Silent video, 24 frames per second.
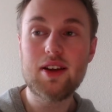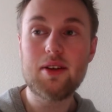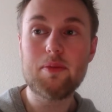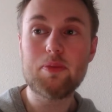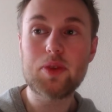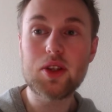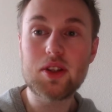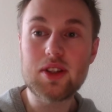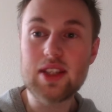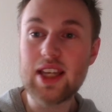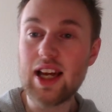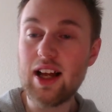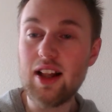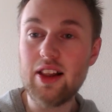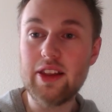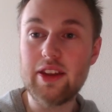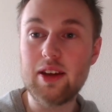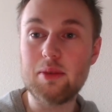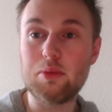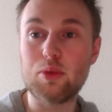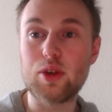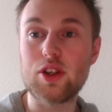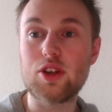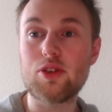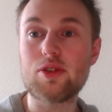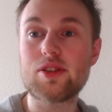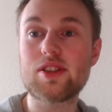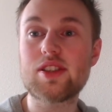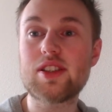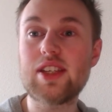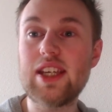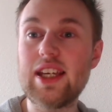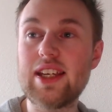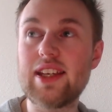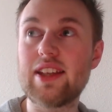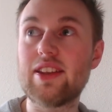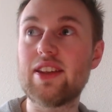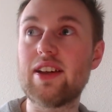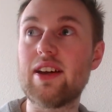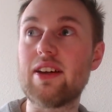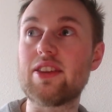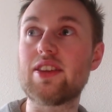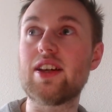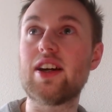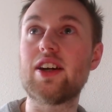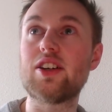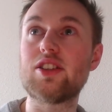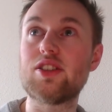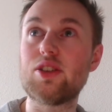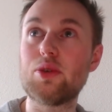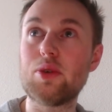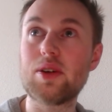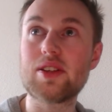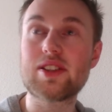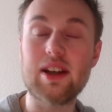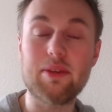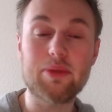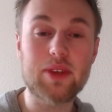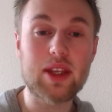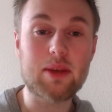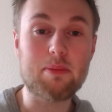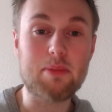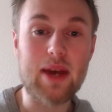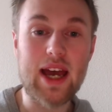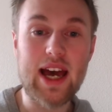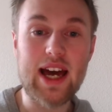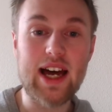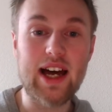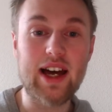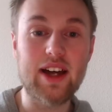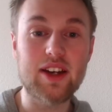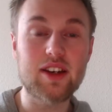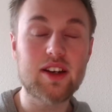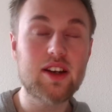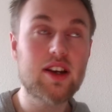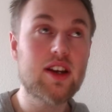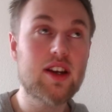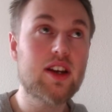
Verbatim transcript: to tell them when you see that they're doing something bad,